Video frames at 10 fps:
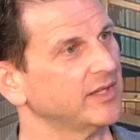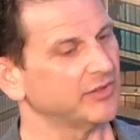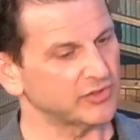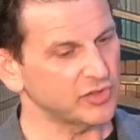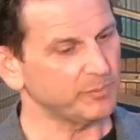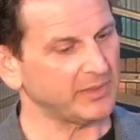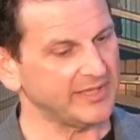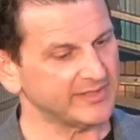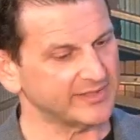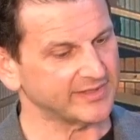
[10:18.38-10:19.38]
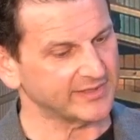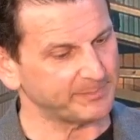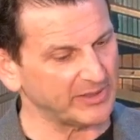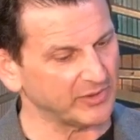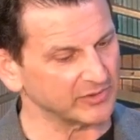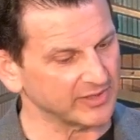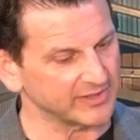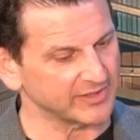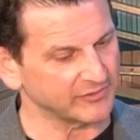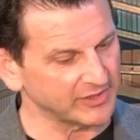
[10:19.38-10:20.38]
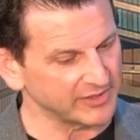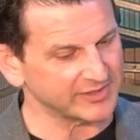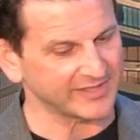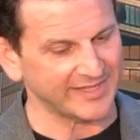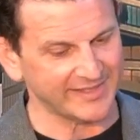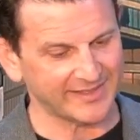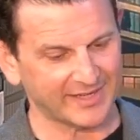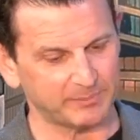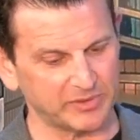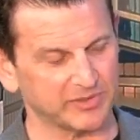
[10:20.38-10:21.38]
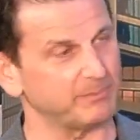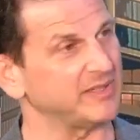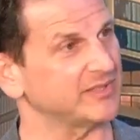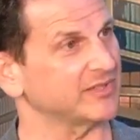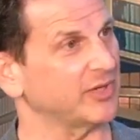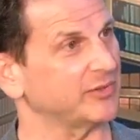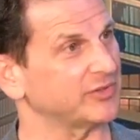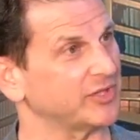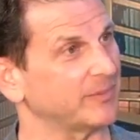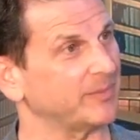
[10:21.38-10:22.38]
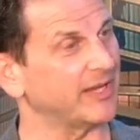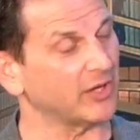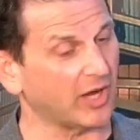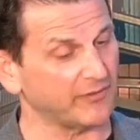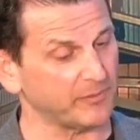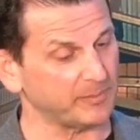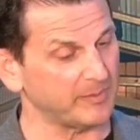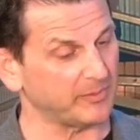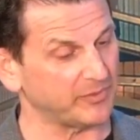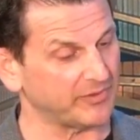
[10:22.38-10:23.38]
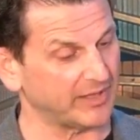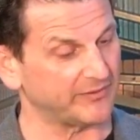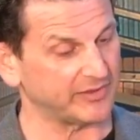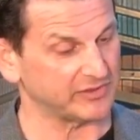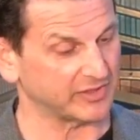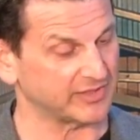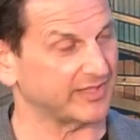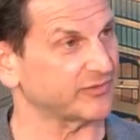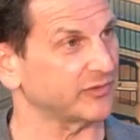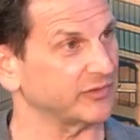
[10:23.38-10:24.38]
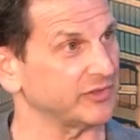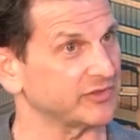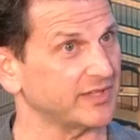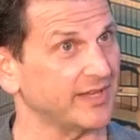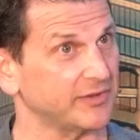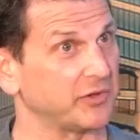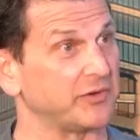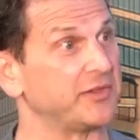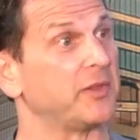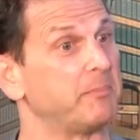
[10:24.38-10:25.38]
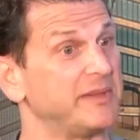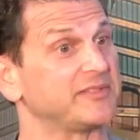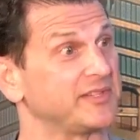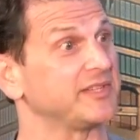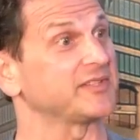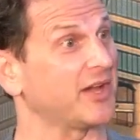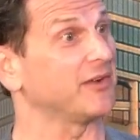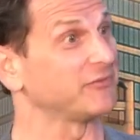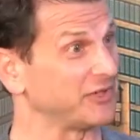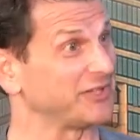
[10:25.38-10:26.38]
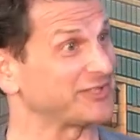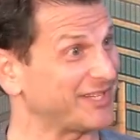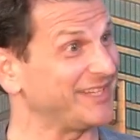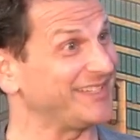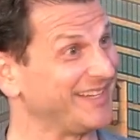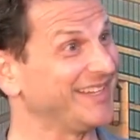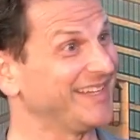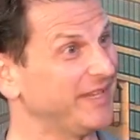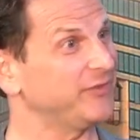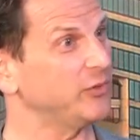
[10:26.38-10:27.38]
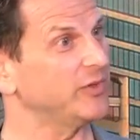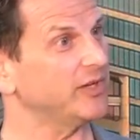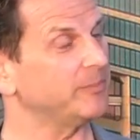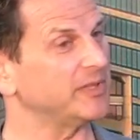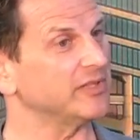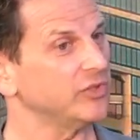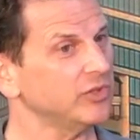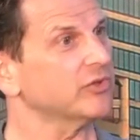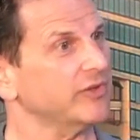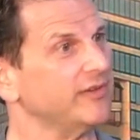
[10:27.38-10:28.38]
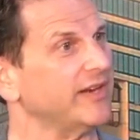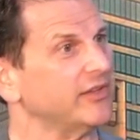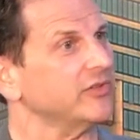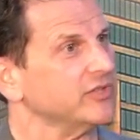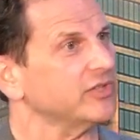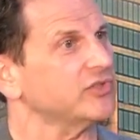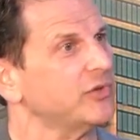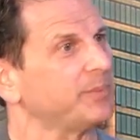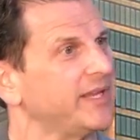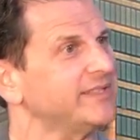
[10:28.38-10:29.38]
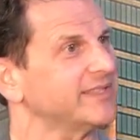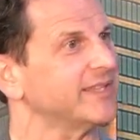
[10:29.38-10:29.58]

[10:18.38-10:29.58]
The two places it's built is in real estate and built in business ownership. And often people that are very successful in real estate, they're in the business of real estate, if you will. But you agree, right? Those are the two places